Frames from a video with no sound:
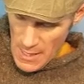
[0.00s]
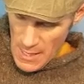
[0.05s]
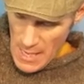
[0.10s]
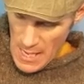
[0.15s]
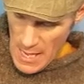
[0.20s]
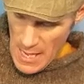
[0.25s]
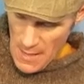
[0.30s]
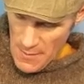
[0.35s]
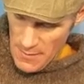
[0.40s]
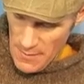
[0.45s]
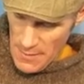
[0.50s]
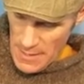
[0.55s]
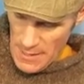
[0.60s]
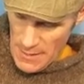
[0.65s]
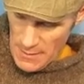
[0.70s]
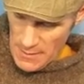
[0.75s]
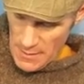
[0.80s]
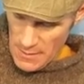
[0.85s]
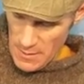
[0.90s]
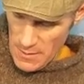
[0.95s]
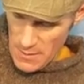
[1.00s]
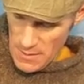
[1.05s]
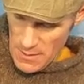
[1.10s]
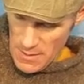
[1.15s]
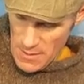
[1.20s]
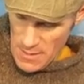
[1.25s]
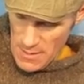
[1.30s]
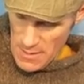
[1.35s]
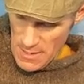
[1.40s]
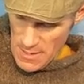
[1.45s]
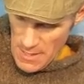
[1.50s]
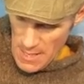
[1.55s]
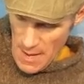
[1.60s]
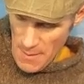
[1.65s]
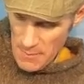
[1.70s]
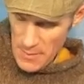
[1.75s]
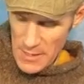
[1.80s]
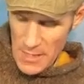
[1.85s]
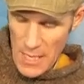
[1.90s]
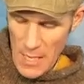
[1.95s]
and then snap
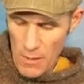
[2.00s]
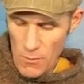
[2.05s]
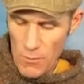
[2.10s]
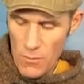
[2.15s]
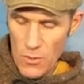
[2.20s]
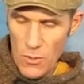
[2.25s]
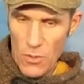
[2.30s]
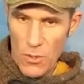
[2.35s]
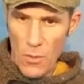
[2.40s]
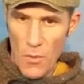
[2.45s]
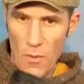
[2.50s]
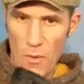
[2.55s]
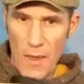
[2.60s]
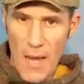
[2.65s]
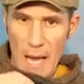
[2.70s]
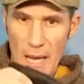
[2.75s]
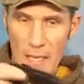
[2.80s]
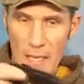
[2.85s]
it down. So that